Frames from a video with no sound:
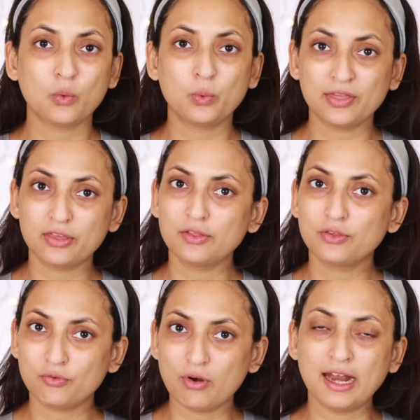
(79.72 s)
with
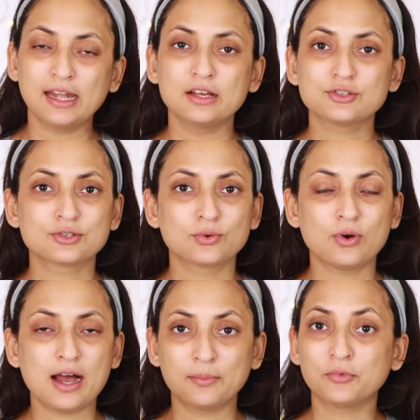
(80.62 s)
thread,
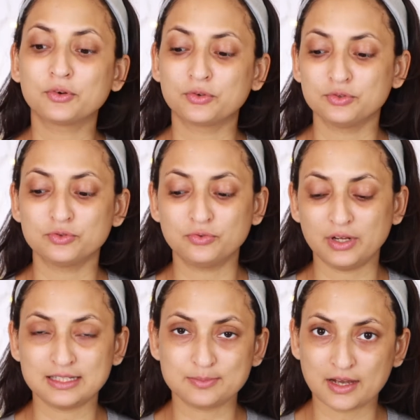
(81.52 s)
so I'm not going to
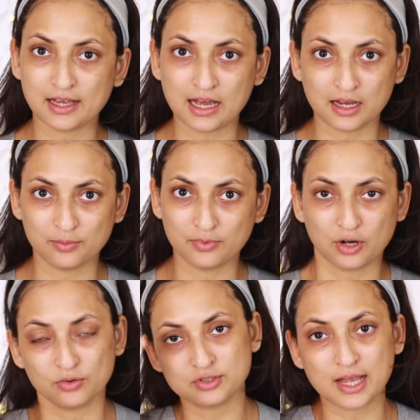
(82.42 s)
raise my
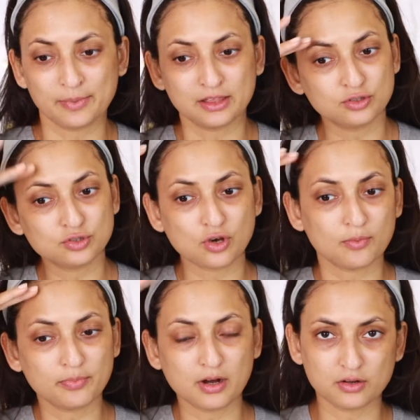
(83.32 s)
eyebrows, I mean the
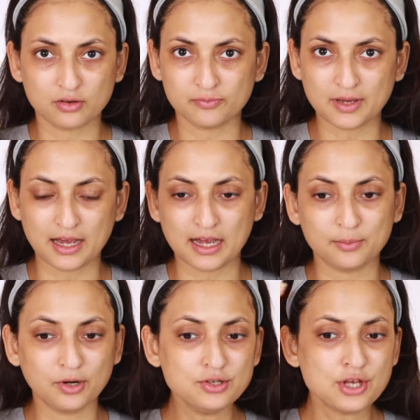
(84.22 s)
top part of my
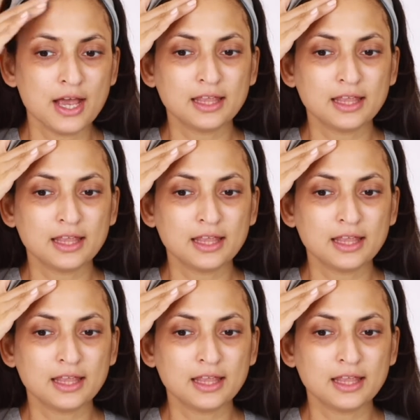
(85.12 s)
eyebrows.